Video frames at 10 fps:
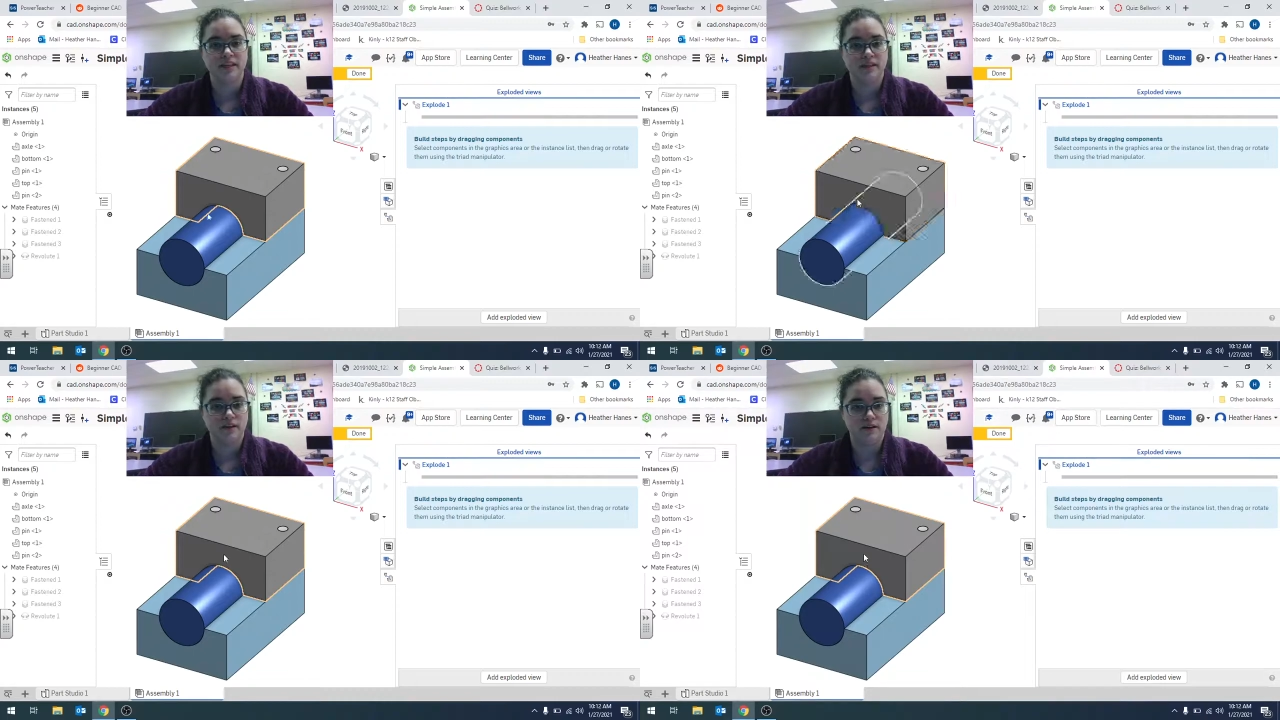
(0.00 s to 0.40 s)

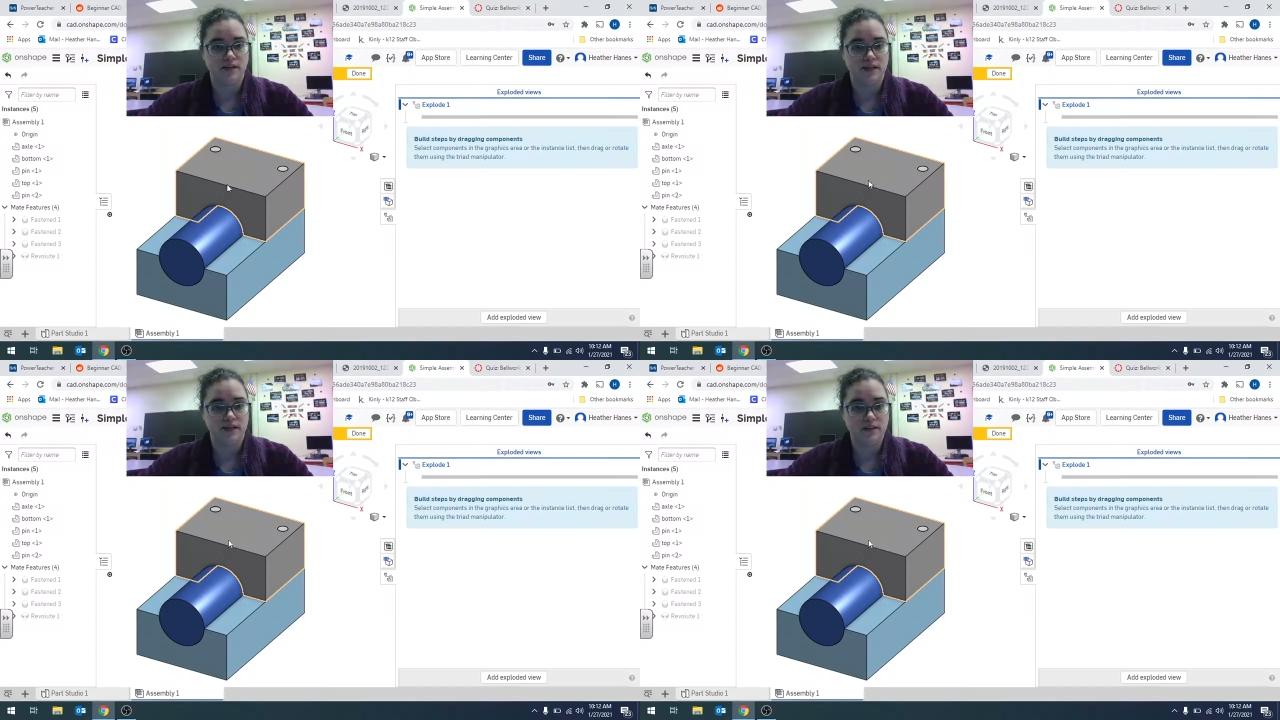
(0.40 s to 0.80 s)
All
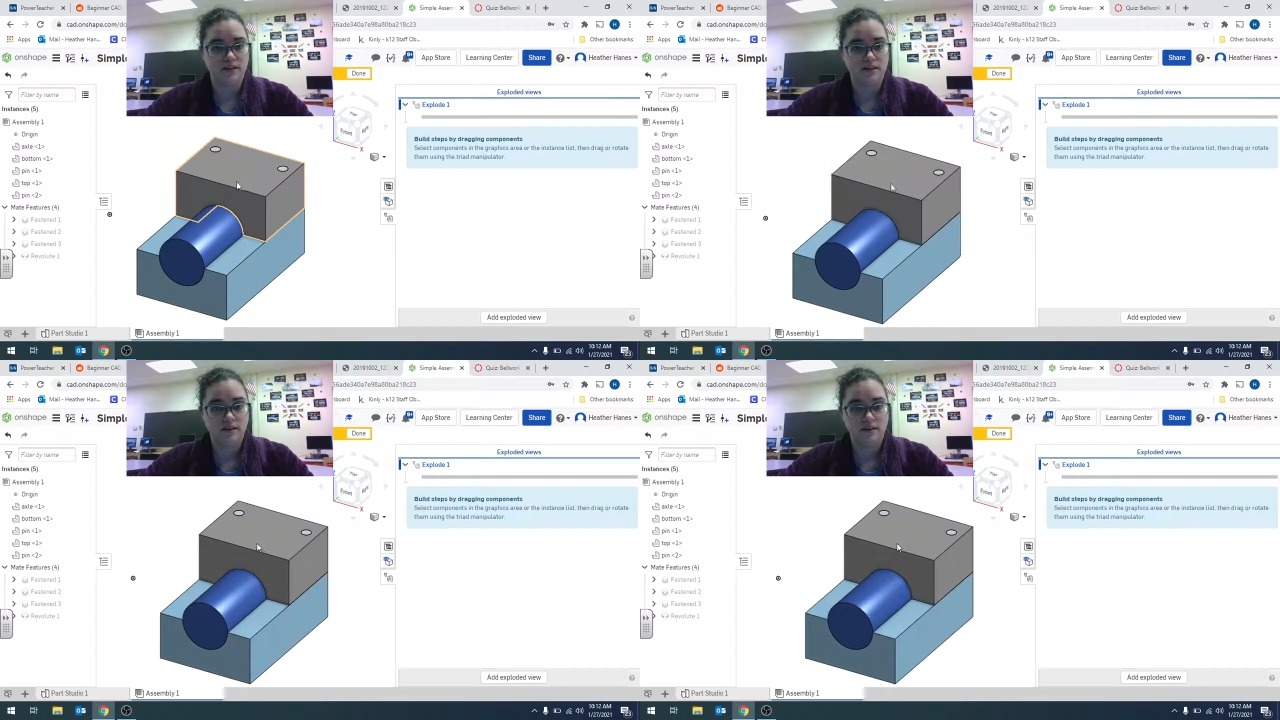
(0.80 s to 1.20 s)
right.
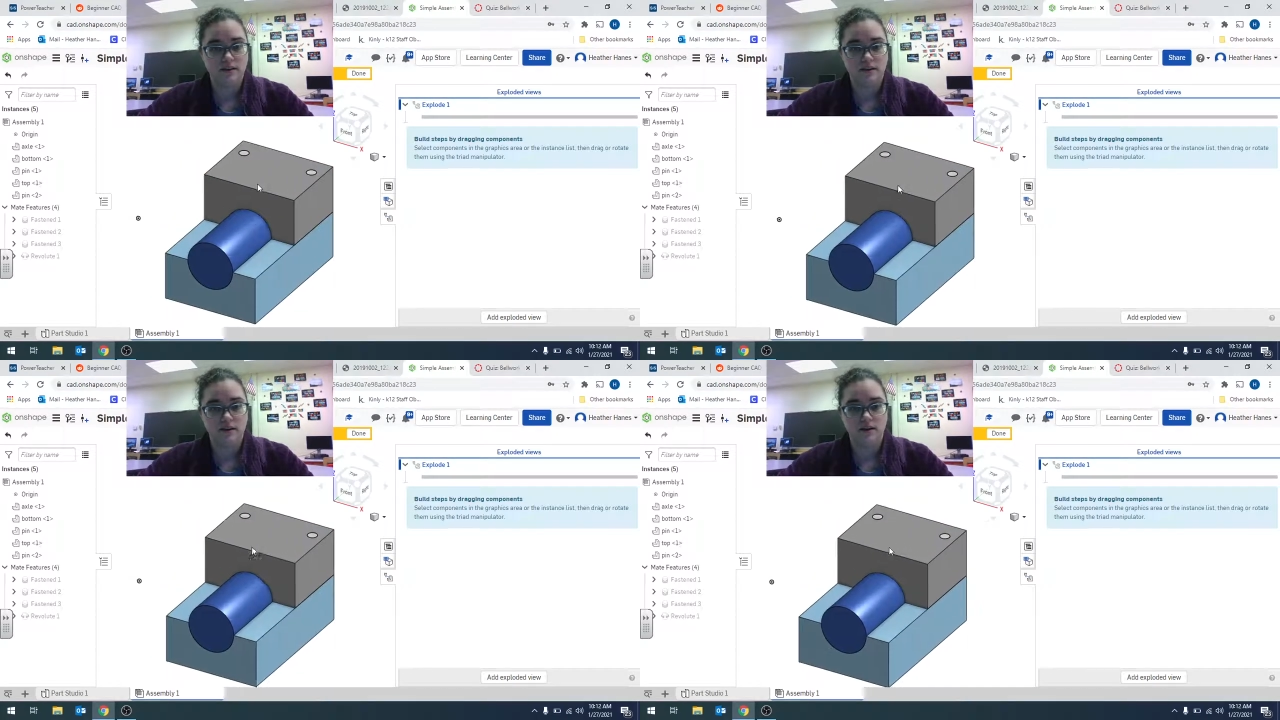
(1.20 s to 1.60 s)

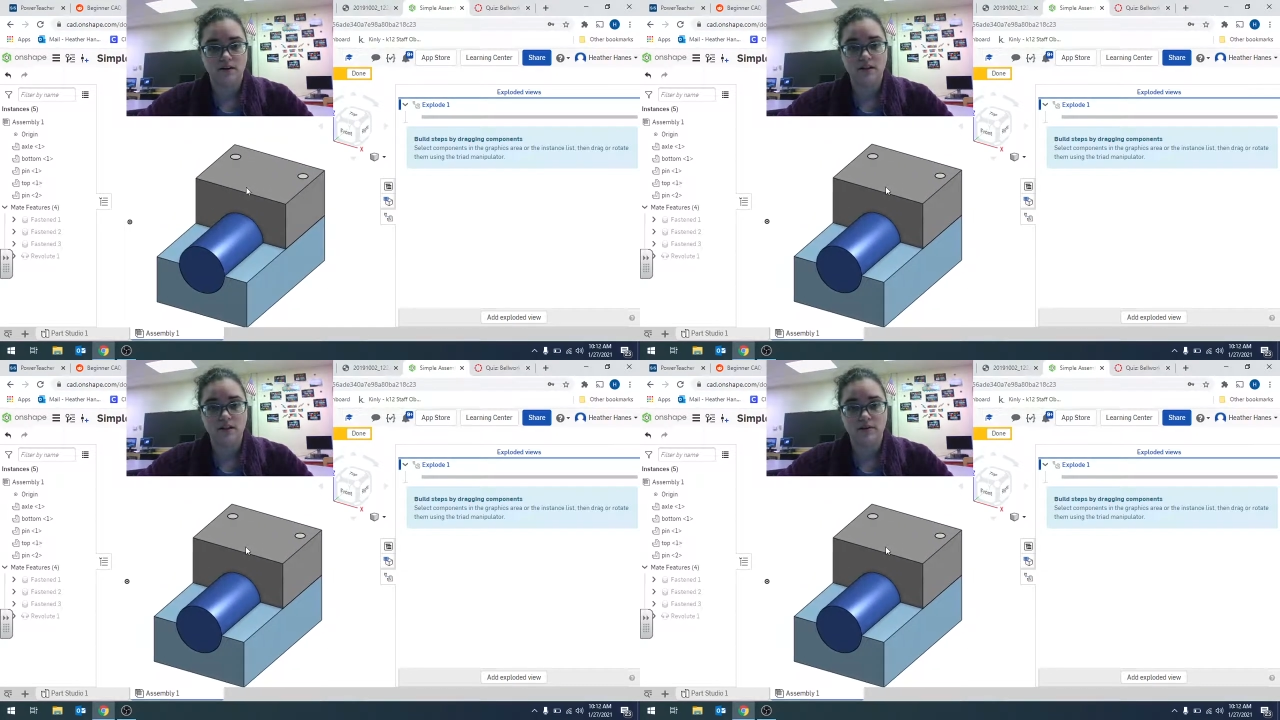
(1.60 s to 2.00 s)

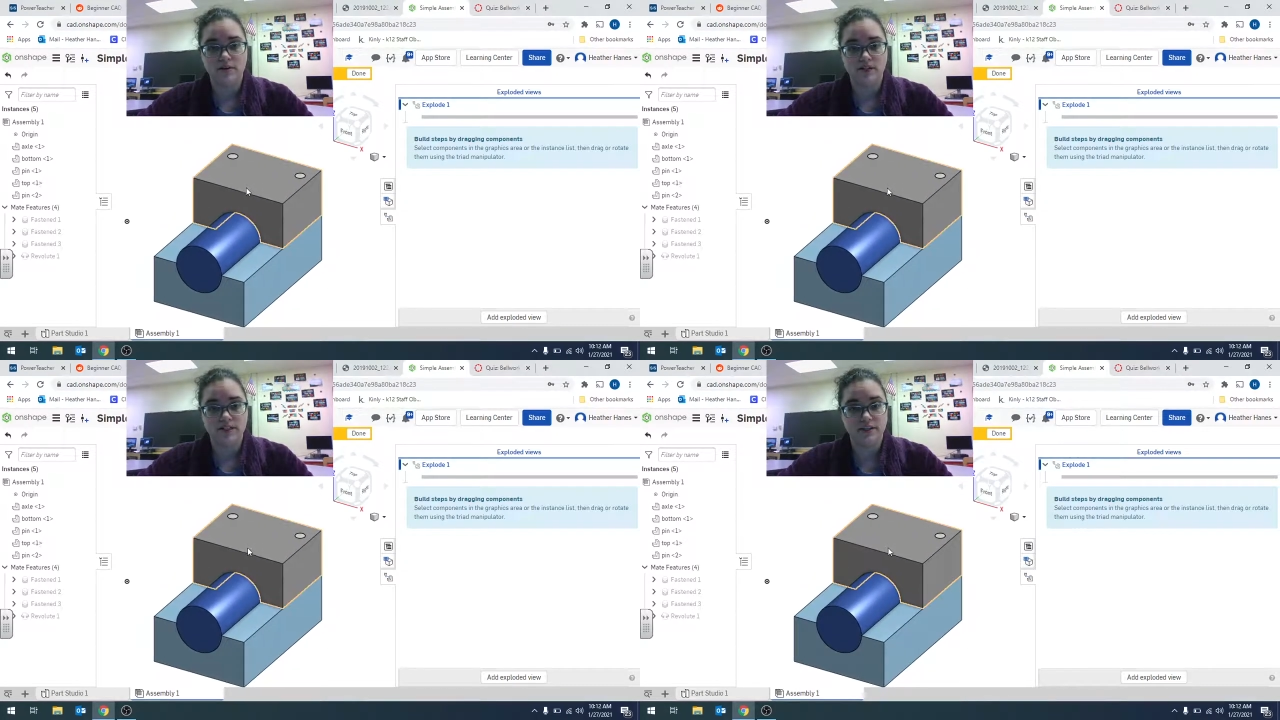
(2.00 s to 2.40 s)
All I
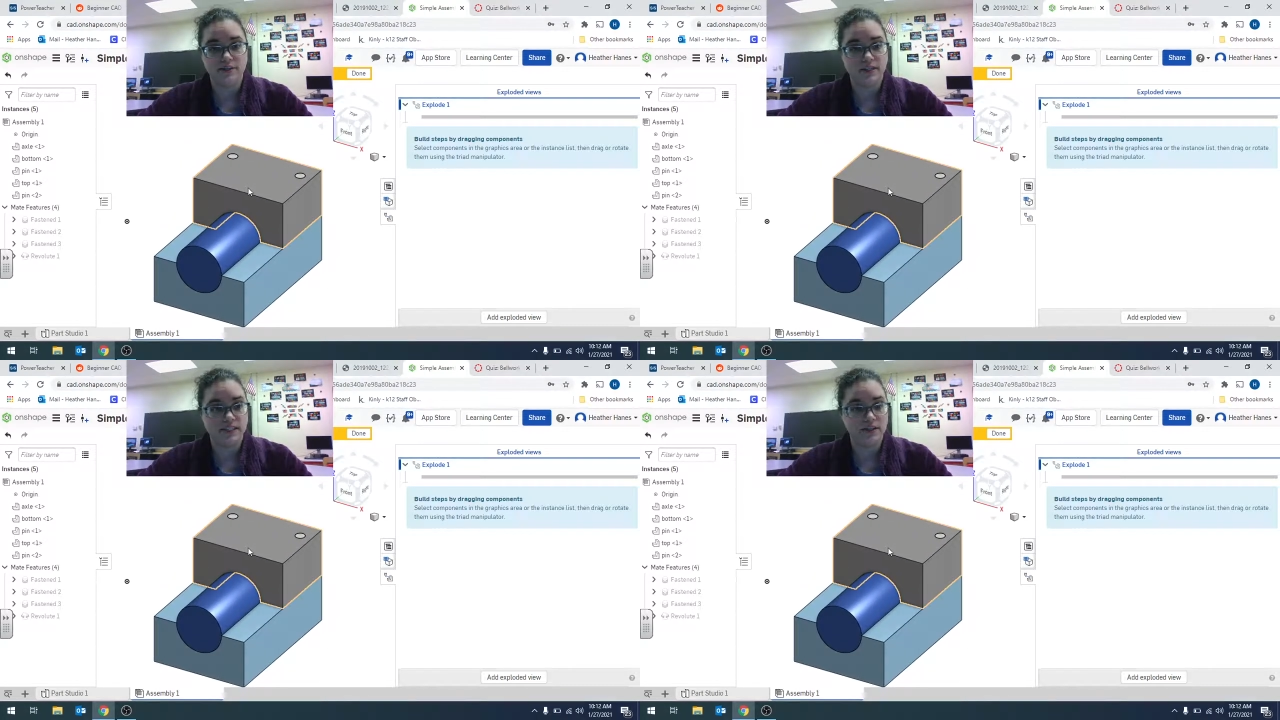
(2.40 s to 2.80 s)
want to
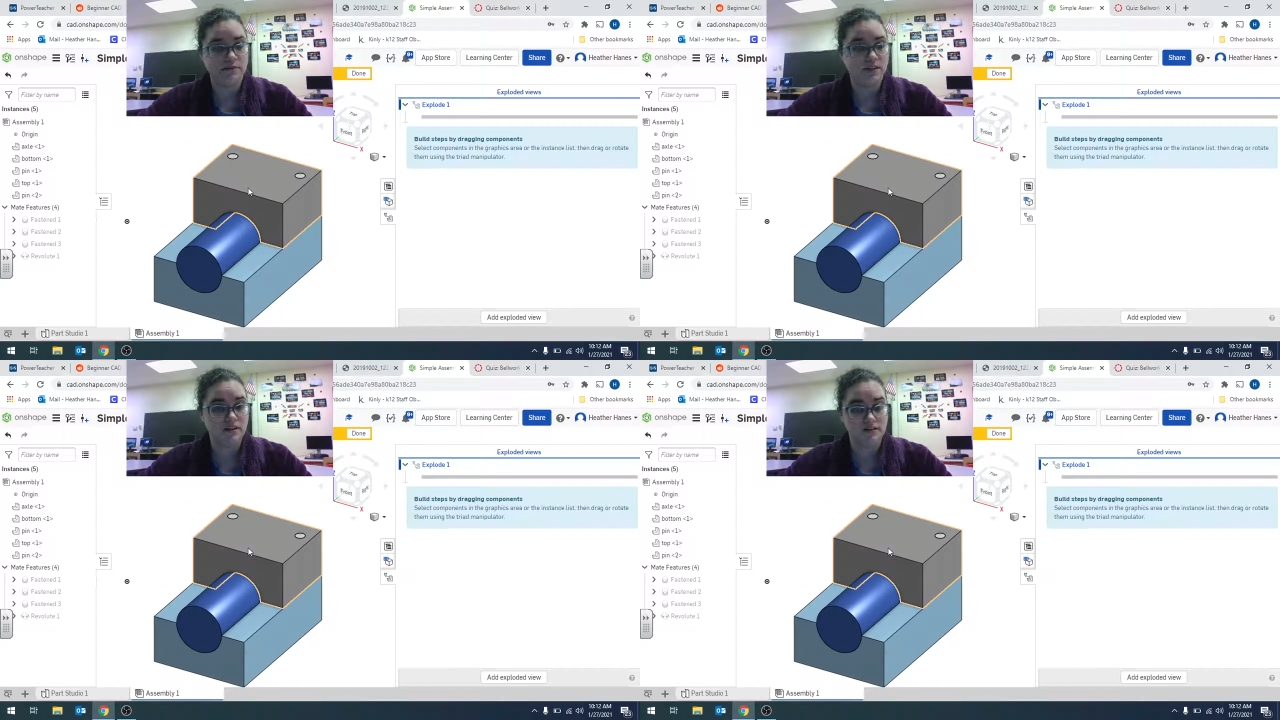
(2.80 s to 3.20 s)
do is I'm
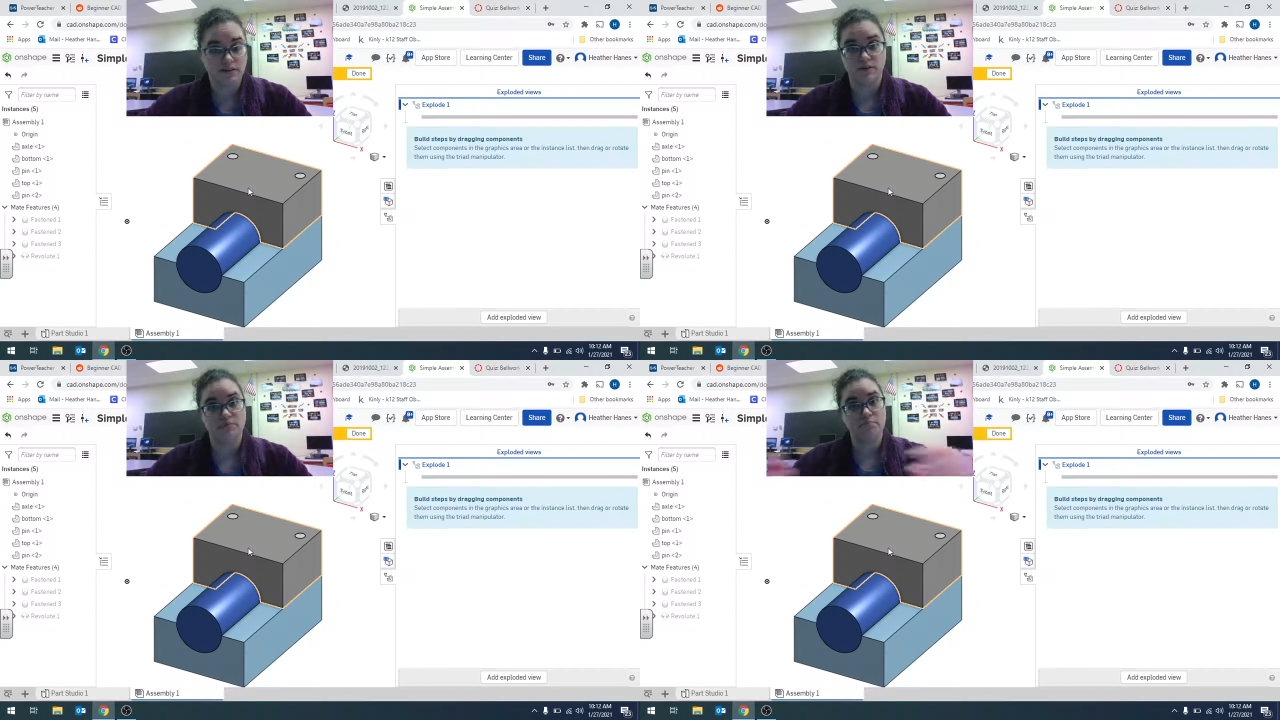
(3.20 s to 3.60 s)
going to
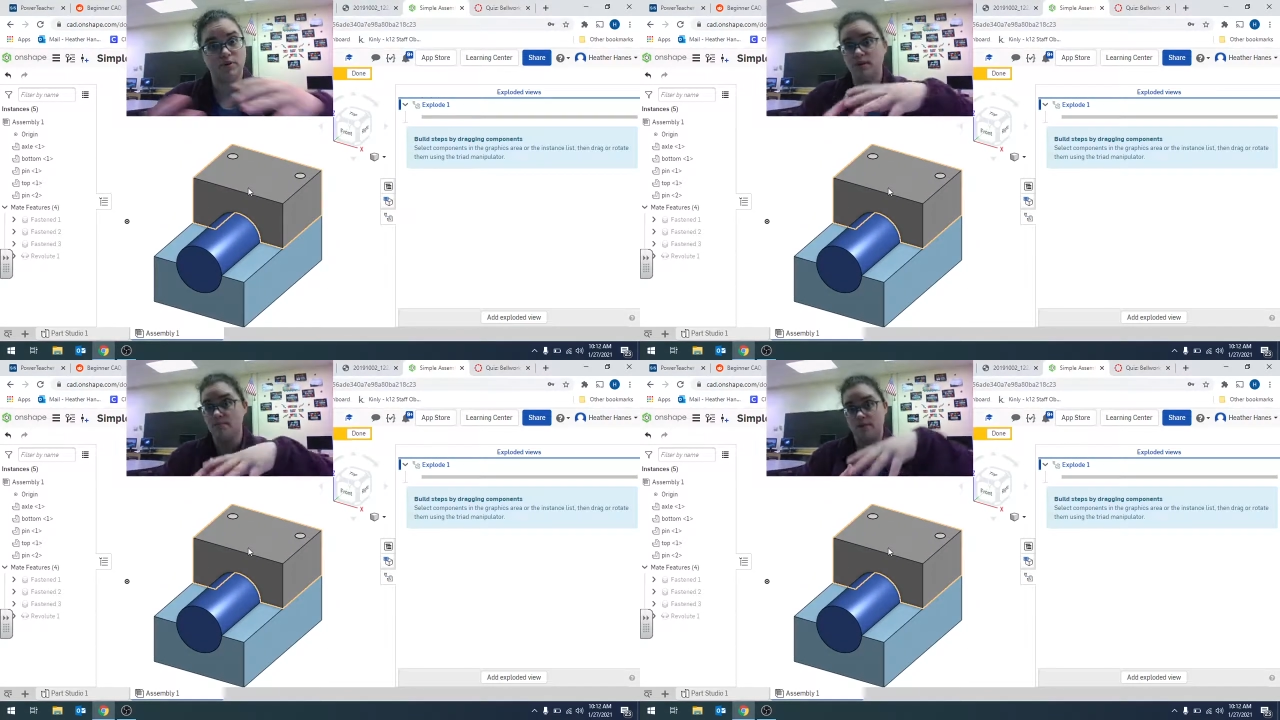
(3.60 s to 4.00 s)
sort of
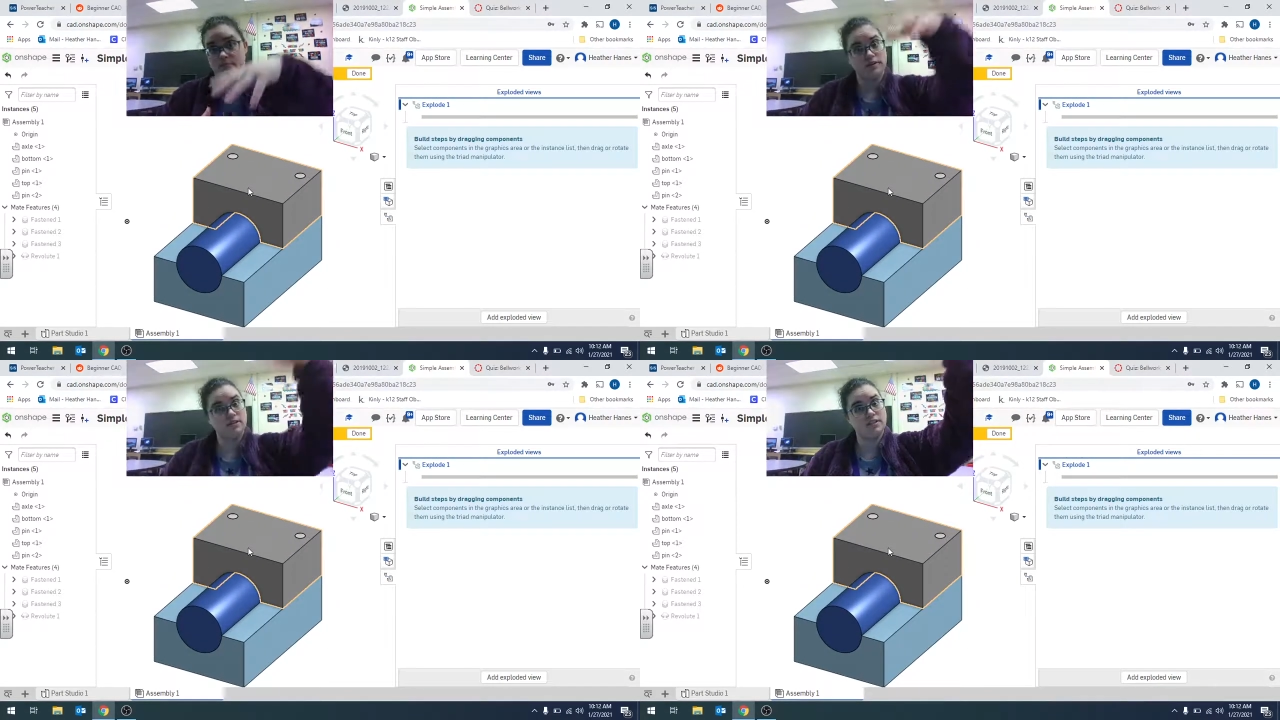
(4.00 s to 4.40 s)
pull all my parts